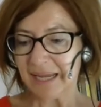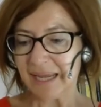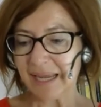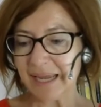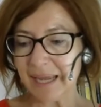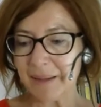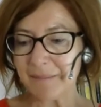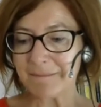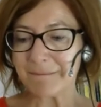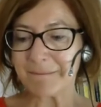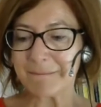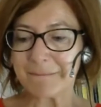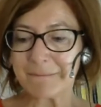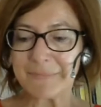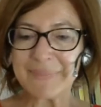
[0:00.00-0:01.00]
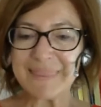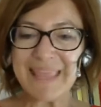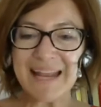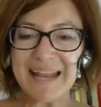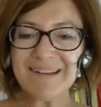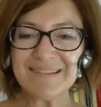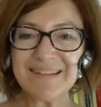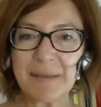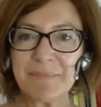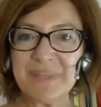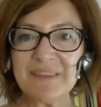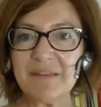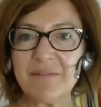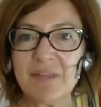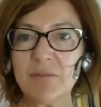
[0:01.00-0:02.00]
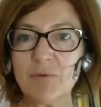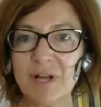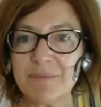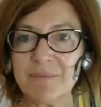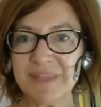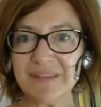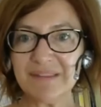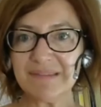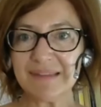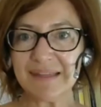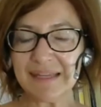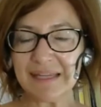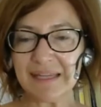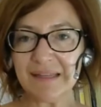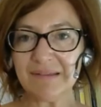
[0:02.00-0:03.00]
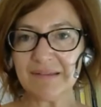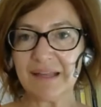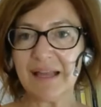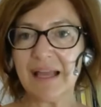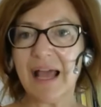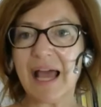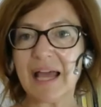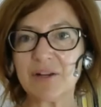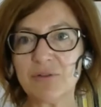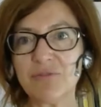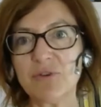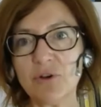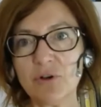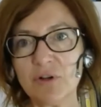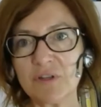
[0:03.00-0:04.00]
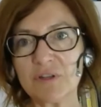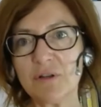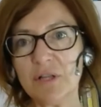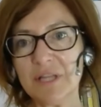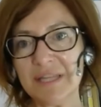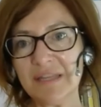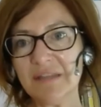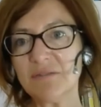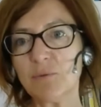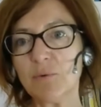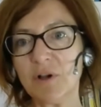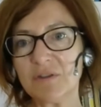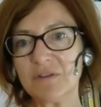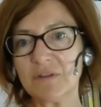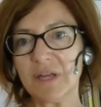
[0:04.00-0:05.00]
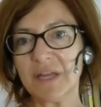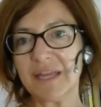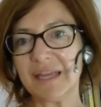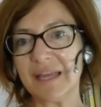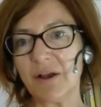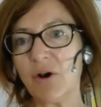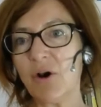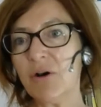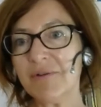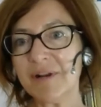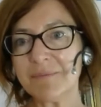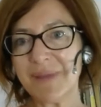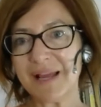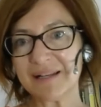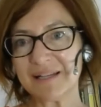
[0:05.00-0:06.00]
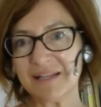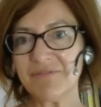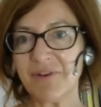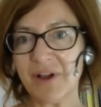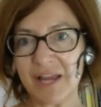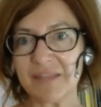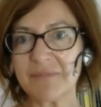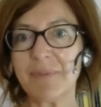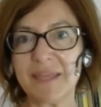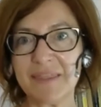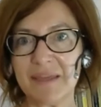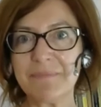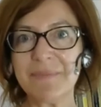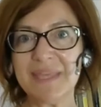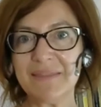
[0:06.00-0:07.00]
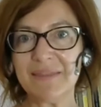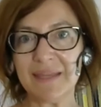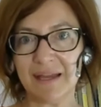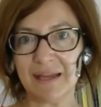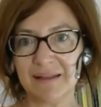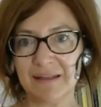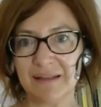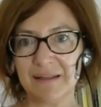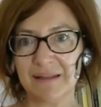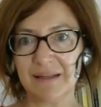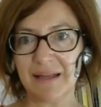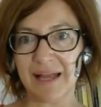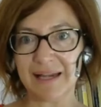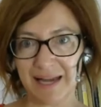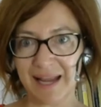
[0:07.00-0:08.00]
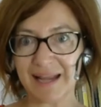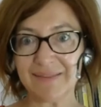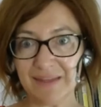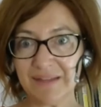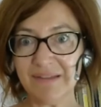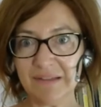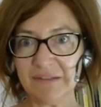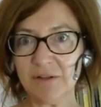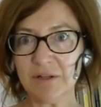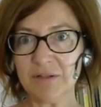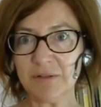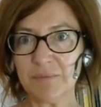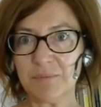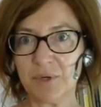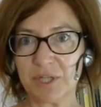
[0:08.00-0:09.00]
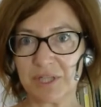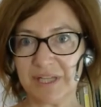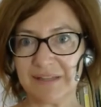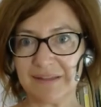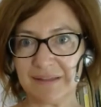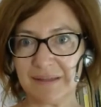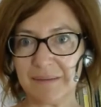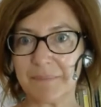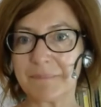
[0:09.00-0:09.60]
Then some individual mistakes, and of course, all this was over-magnified by the media. And this is also important.